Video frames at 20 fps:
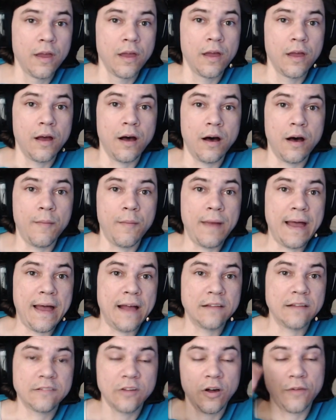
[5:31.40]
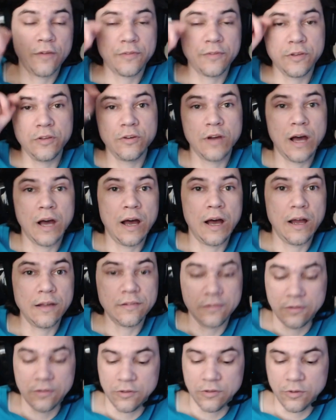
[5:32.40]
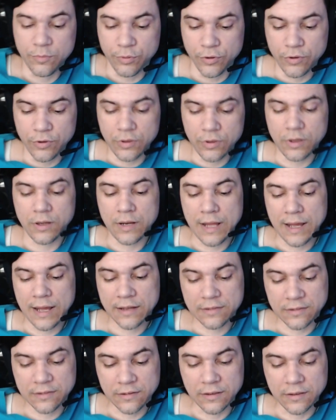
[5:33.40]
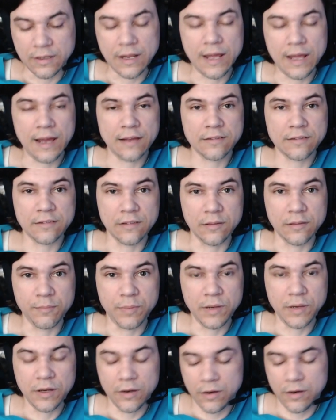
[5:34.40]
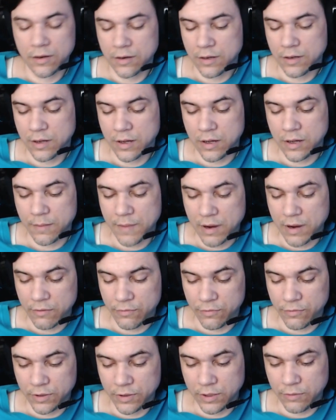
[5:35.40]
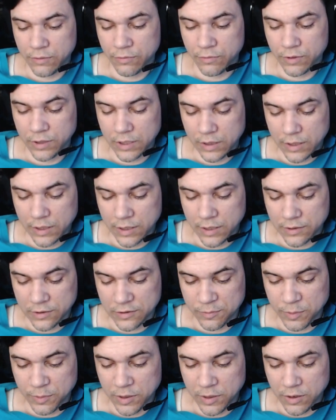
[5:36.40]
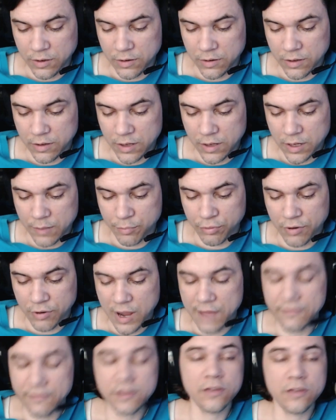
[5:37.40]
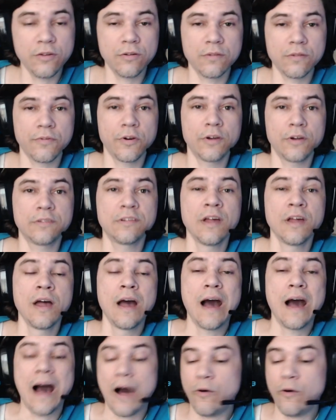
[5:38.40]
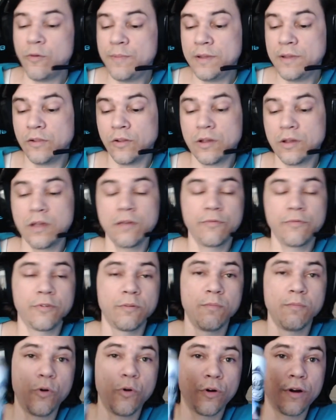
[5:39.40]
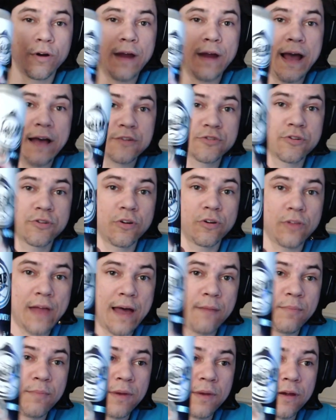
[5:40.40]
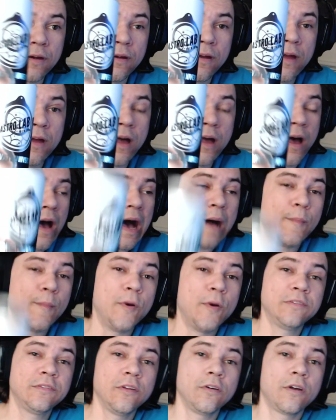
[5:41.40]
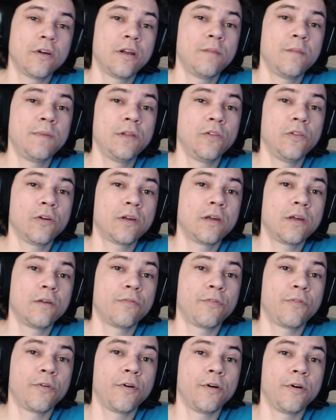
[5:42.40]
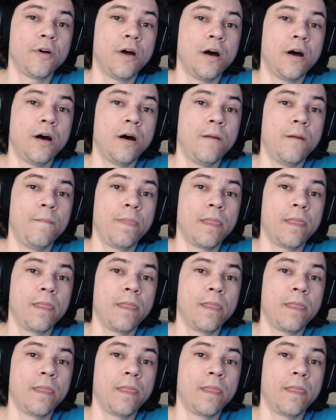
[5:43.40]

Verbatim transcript: um, hats off to you guys. You brewed an excellent, excellent beer. Um, I really, really like this beer. Uh, Private Universe. I will be looking for more Astrolab beer. I'm also going to be looking for um,